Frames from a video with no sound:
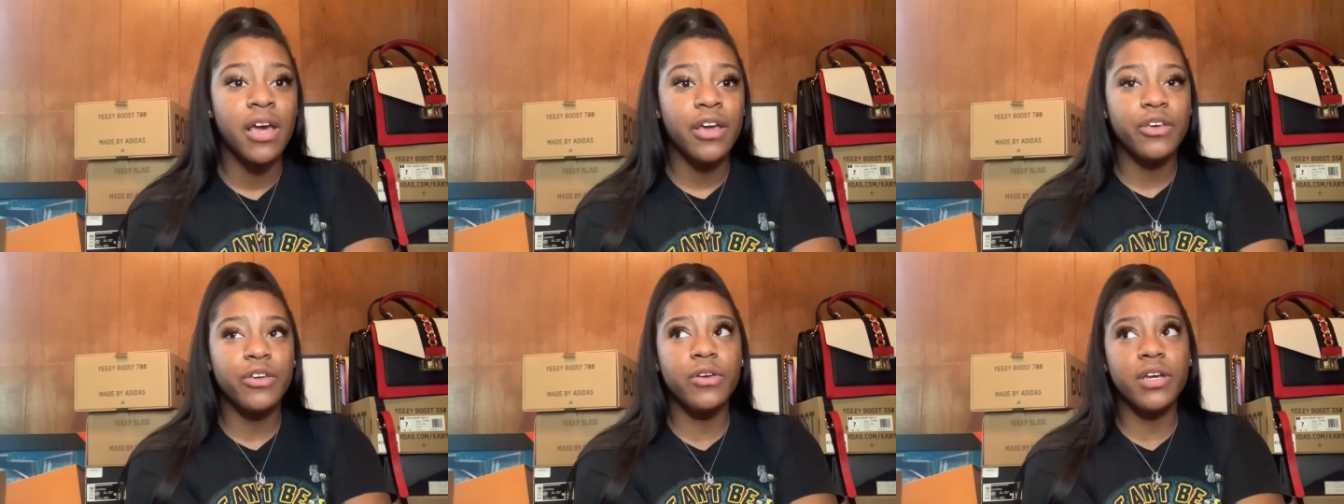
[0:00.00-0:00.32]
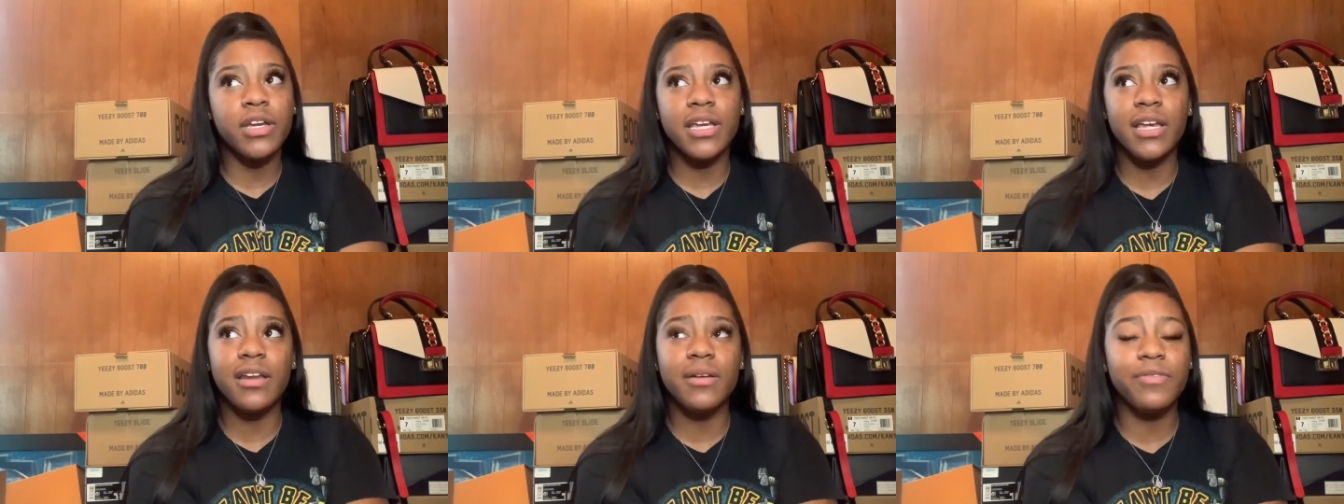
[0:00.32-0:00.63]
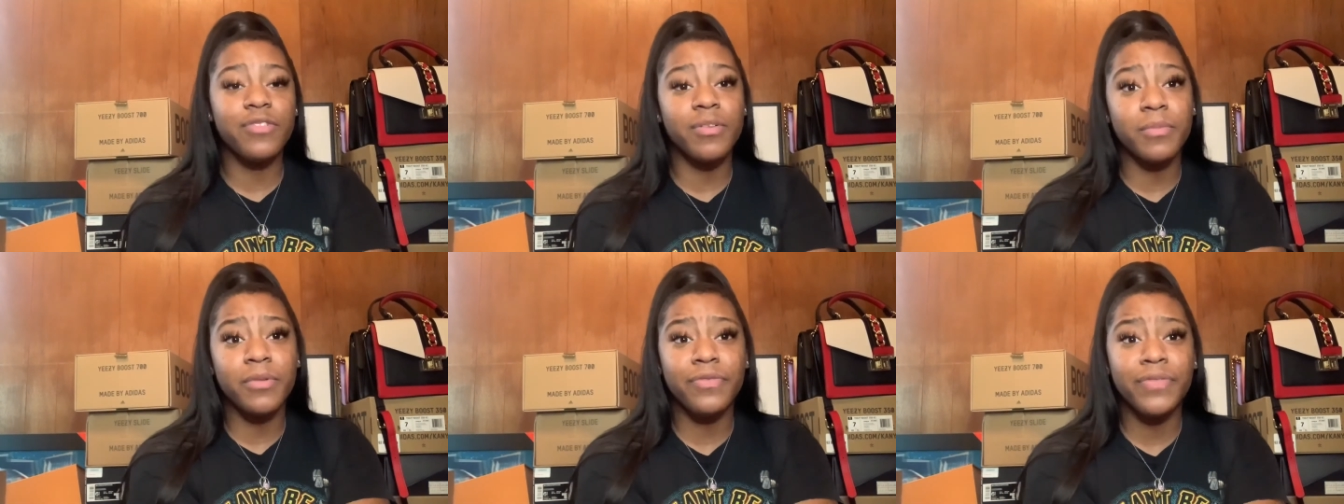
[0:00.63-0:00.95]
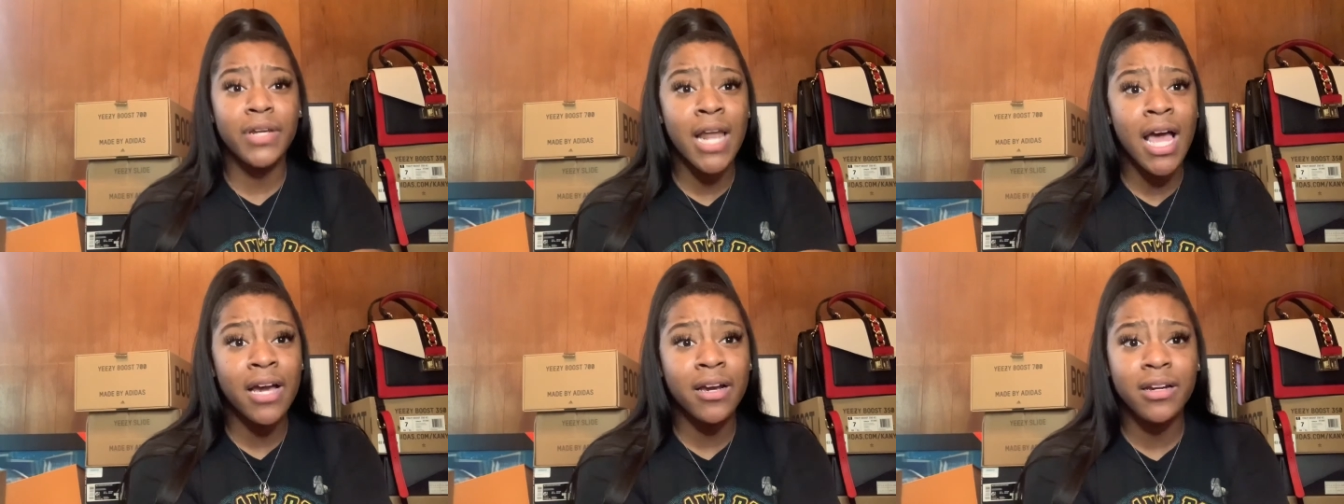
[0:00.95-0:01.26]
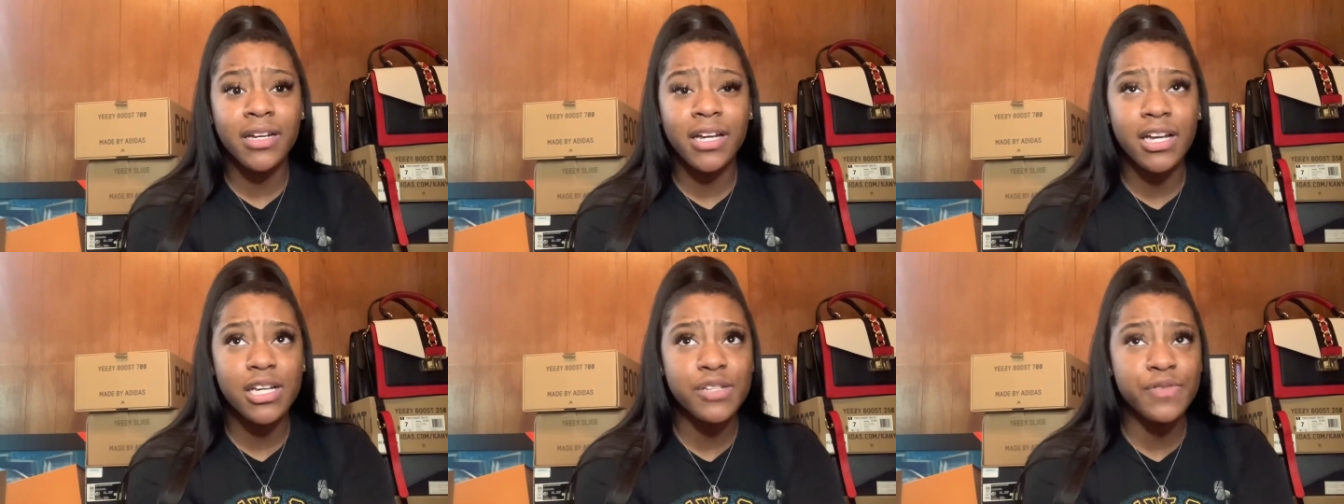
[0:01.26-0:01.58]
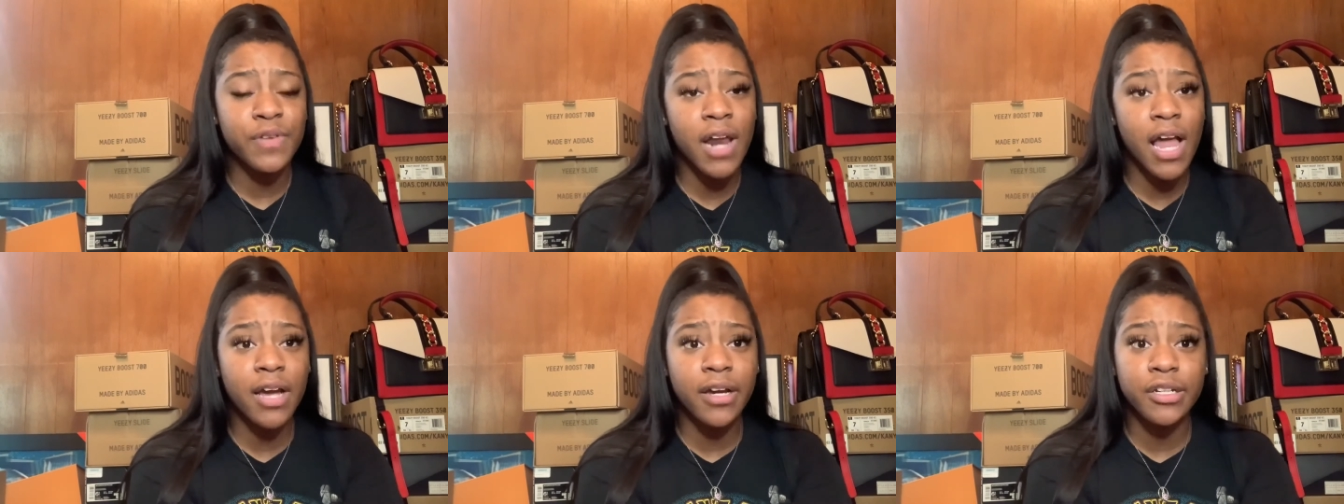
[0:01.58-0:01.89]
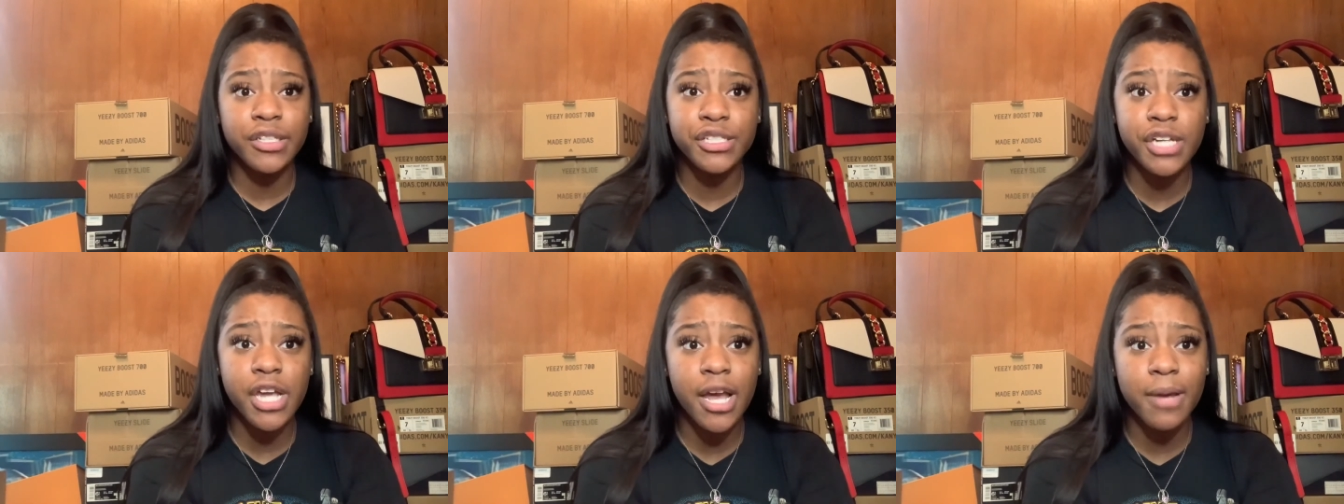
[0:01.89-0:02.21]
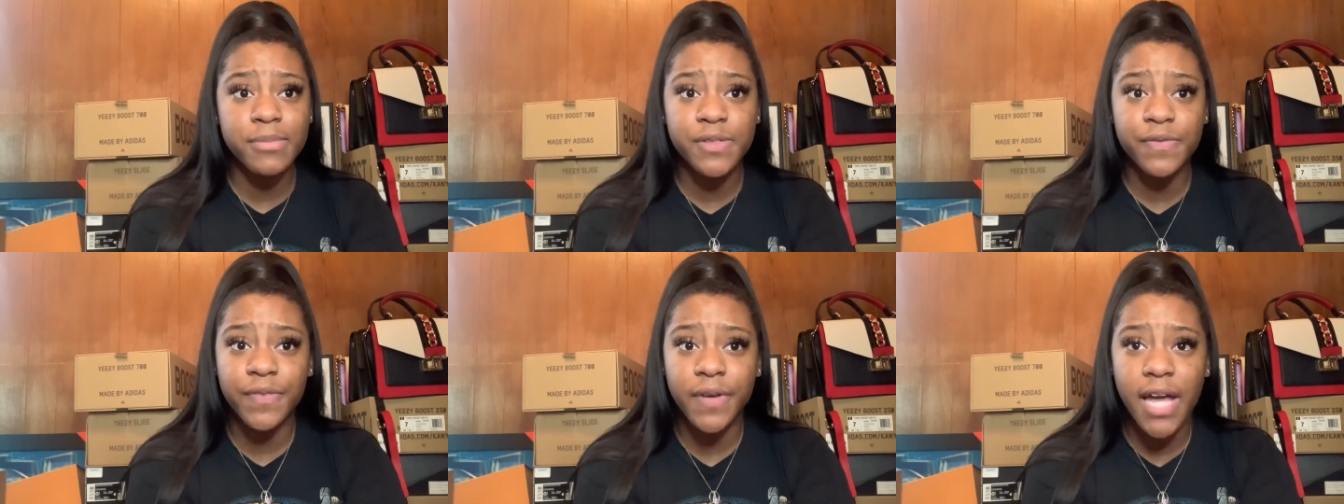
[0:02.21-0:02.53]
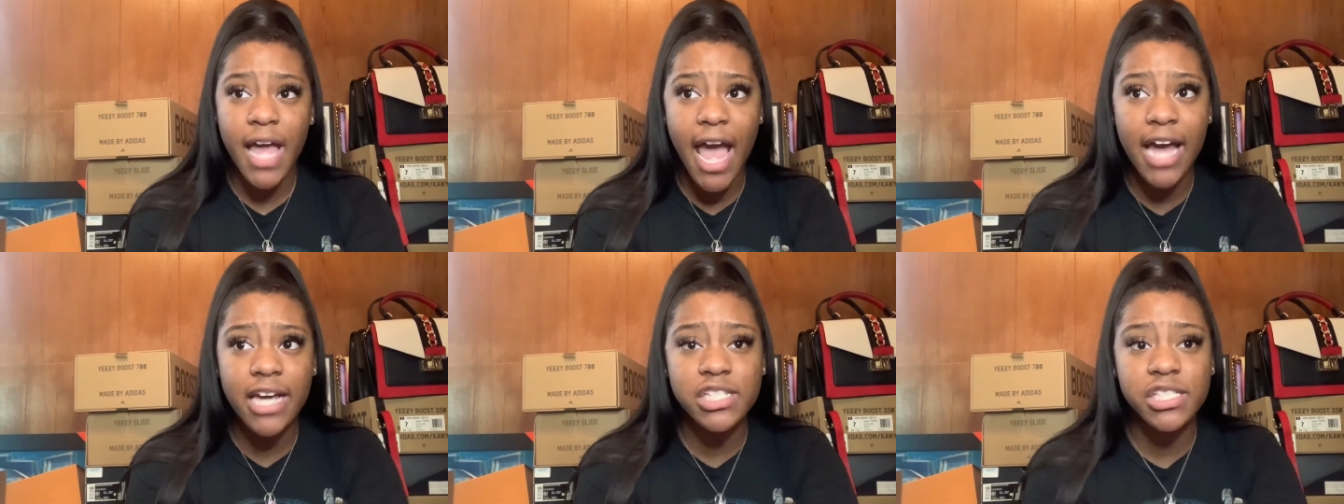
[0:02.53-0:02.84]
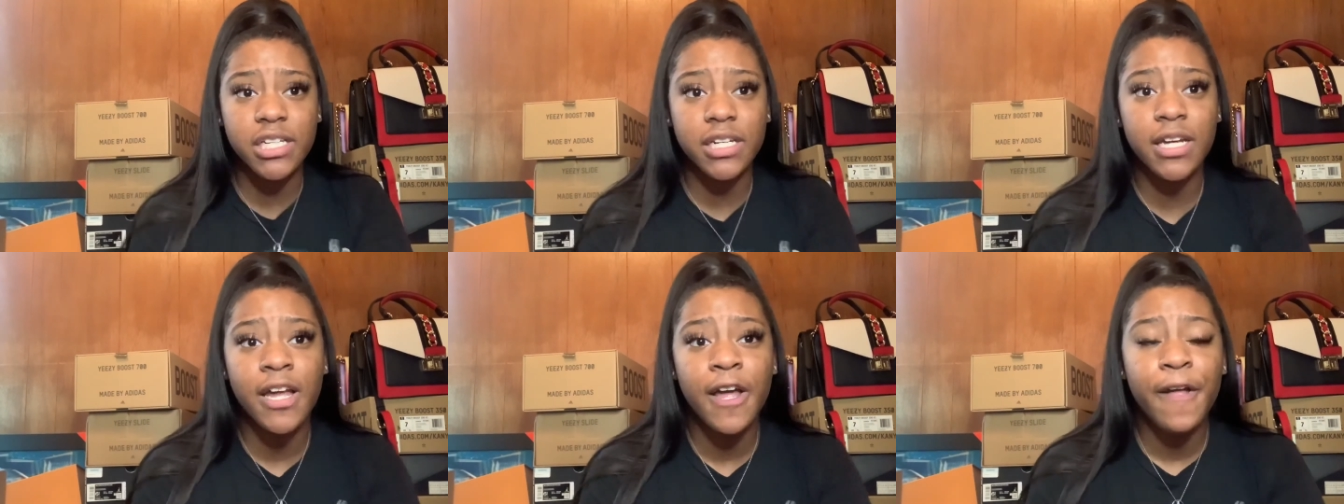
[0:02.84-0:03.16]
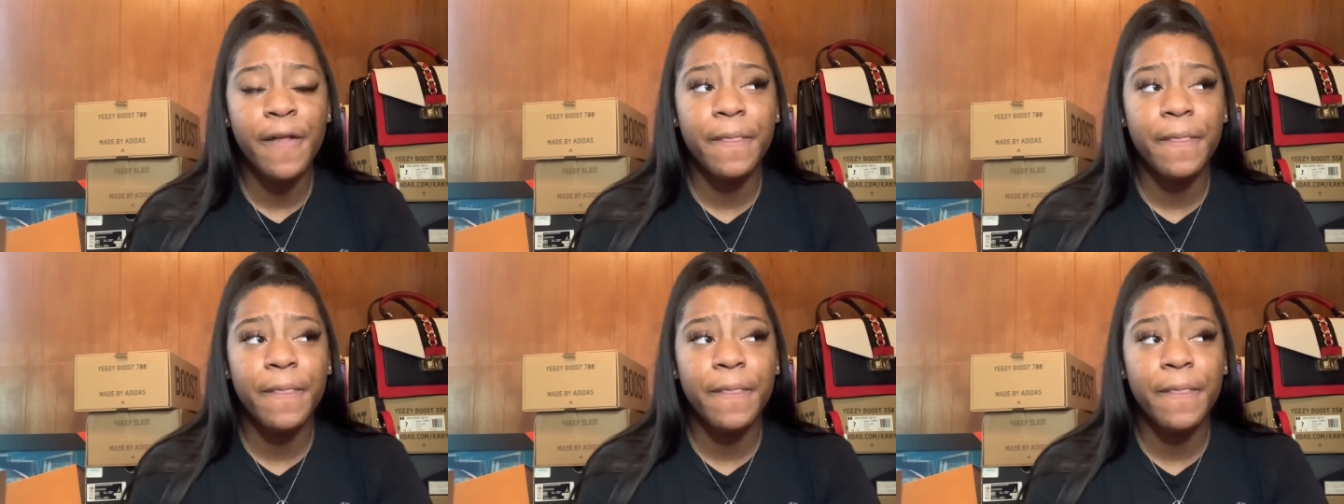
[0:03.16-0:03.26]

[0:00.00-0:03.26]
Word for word: You can get it from a Foot Locker Kids, Foot Locker Champs, Footaction.